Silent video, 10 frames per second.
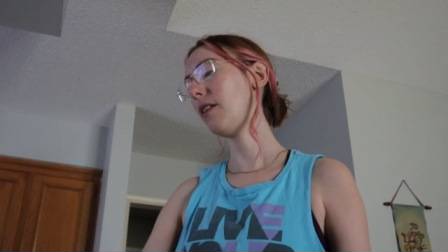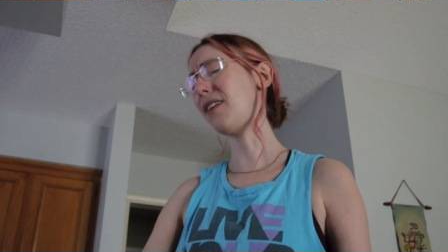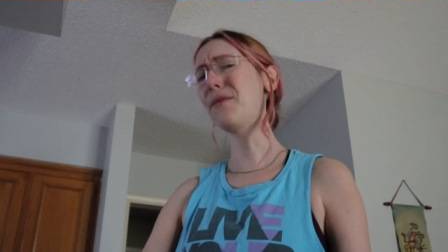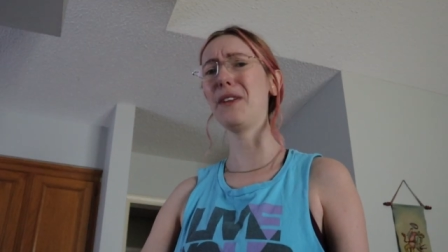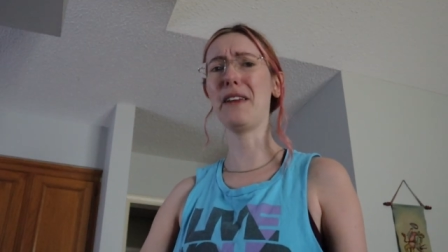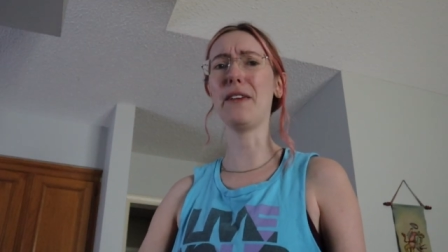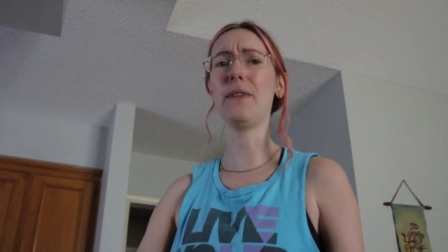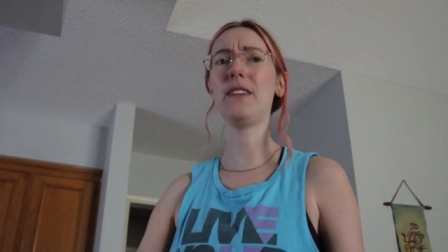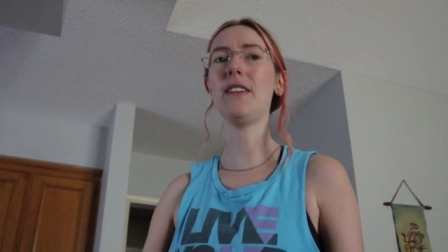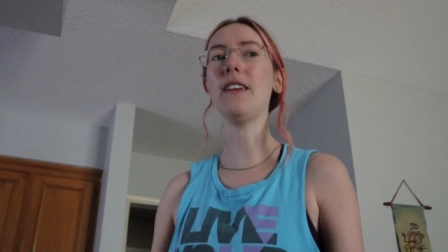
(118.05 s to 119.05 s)
Not really
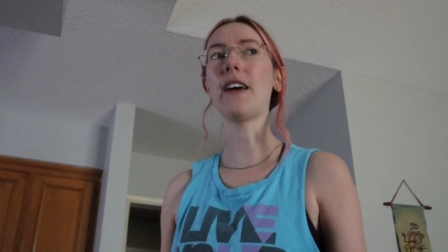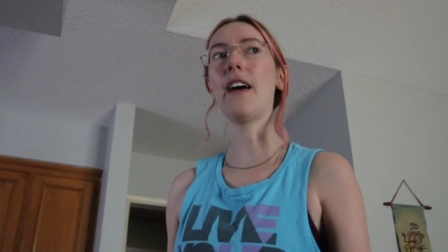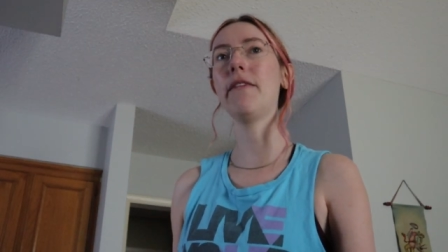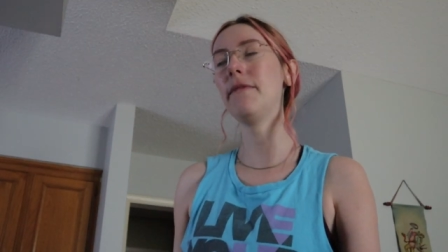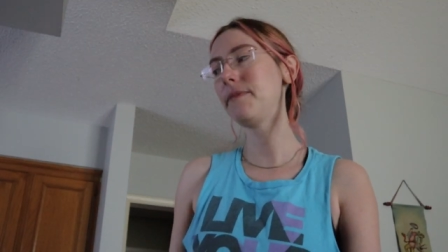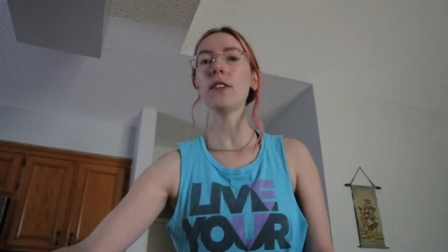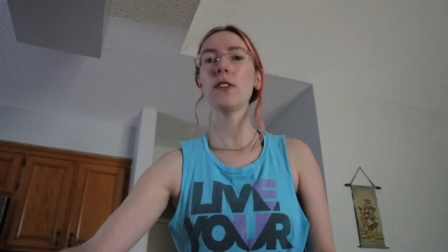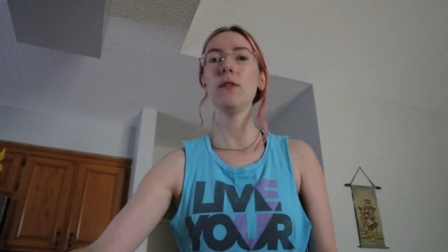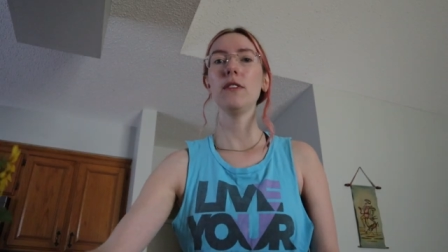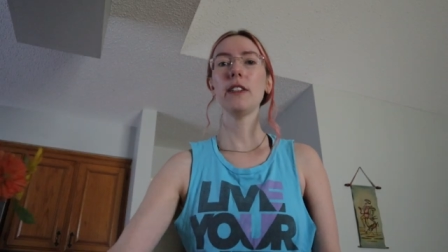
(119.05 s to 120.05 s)
though, it's decaf.
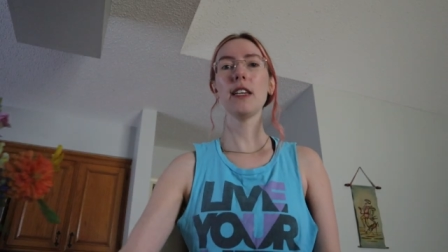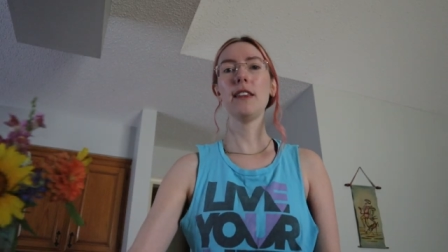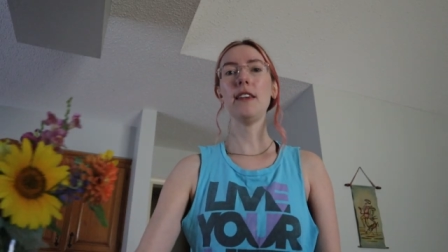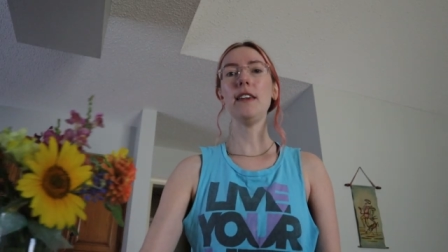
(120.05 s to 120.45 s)
Also, look at